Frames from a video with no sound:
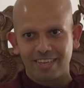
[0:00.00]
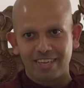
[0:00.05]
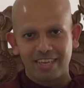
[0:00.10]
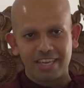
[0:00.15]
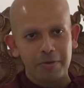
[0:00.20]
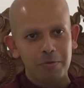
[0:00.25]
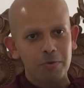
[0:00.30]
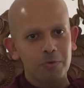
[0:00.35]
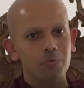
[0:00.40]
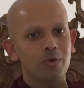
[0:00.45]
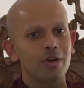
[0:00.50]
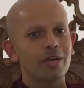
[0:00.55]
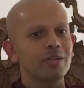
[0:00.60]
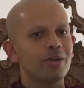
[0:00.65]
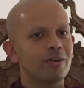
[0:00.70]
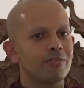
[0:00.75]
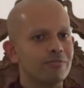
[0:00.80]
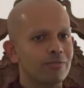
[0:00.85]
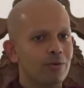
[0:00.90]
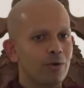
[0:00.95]
Even while
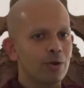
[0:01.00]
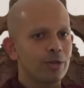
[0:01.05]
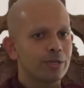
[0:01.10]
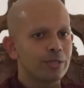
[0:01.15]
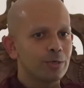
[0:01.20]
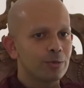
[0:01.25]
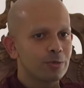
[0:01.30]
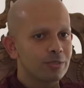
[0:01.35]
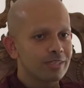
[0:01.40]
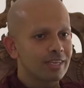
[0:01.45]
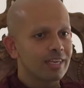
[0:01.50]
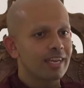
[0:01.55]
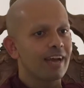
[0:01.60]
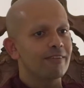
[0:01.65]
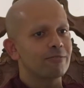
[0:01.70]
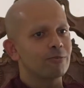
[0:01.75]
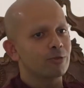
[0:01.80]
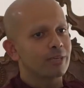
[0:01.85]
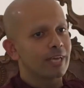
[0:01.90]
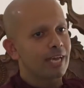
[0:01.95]
you're falling, you still
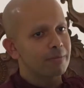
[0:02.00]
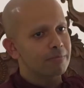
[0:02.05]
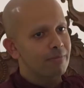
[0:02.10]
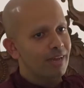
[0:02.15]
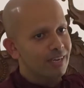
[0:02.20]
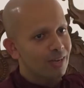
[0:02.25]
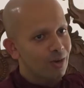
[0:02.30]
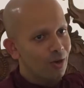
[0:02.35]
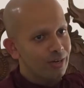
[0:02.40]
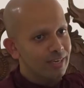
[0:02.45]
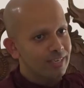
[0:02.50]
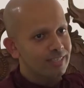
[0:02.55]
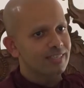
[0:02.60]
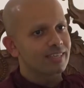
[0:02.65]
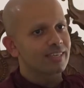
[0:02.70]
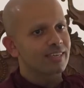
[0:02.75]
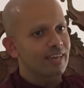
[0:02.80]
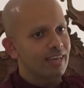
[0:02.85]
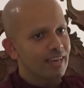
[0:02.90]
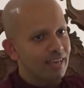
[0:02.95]
have to get back on it
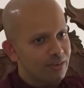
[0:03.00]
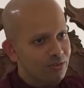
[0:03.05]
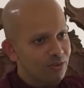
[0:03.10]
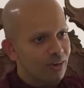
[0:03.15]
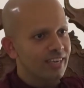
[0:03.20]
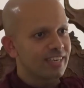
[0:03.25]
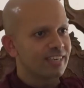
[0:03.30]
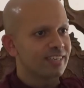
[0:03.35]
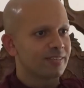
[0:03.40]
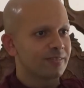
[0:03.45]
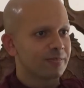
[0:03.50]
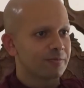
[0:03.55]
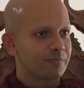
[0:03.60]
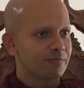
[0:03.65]
and ride.